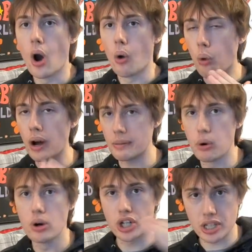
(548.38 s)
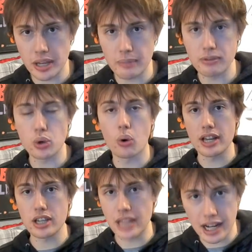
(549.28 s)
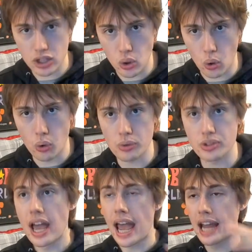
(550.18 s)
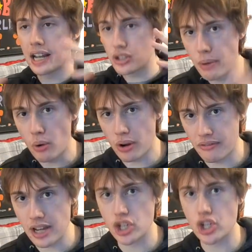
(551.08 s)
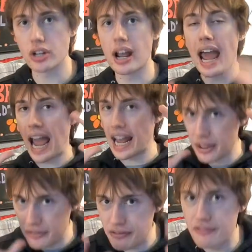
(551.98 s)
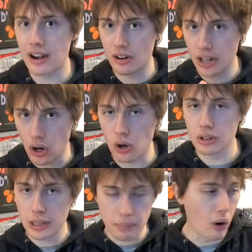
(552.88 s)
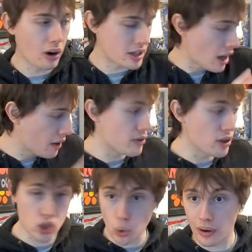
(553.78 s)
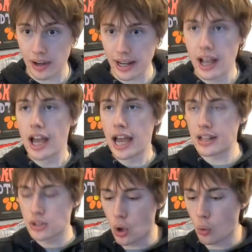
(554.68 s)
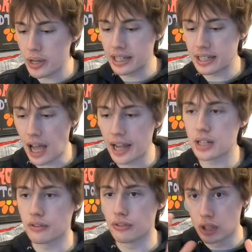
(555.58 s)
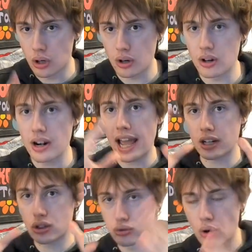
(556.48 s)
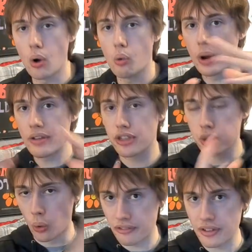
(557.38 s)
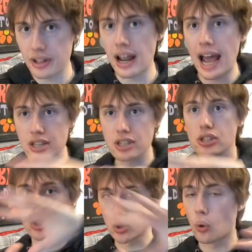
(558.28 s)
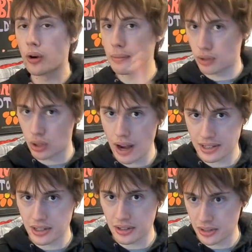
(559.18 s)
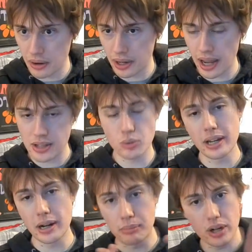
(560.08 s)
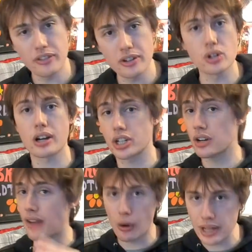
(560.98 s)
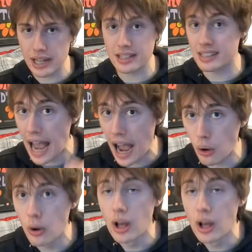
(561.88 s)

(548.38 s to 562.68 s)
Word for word: what pushes him toward his end goals and his motivation at a very early part of the story. And so we can kind of learn and grow with Thorfinn as the story progresses, okay? So we get a brief introduction of how he is now